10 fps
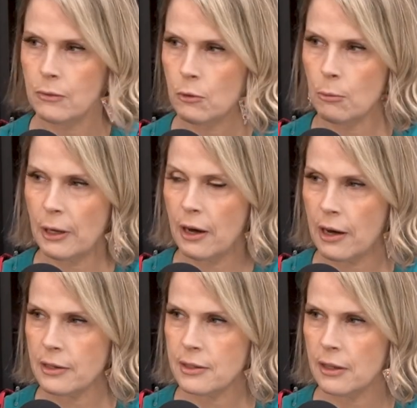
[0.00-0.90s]
Roll my
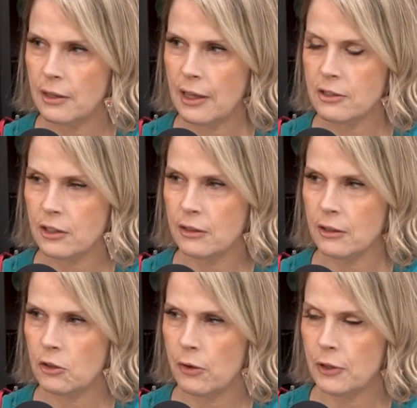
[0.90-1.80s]
eyes, and that's
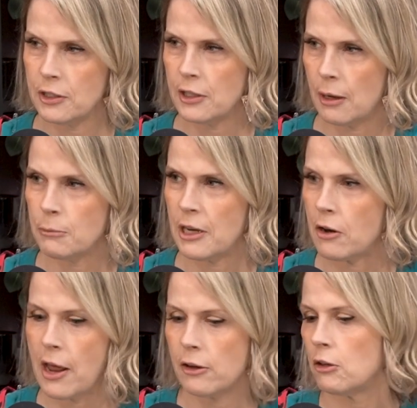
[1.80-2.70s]
you have contempt.
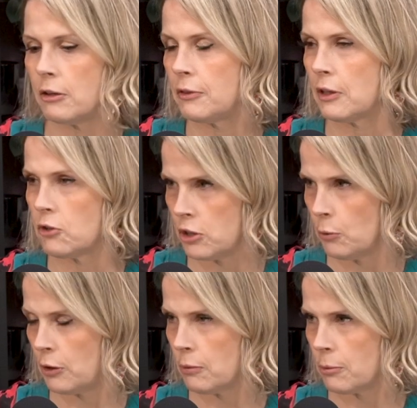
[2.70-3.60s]
Now you don't even give a shit what
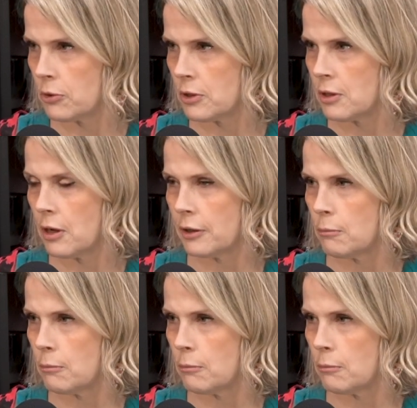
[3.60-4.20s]
the other person's talking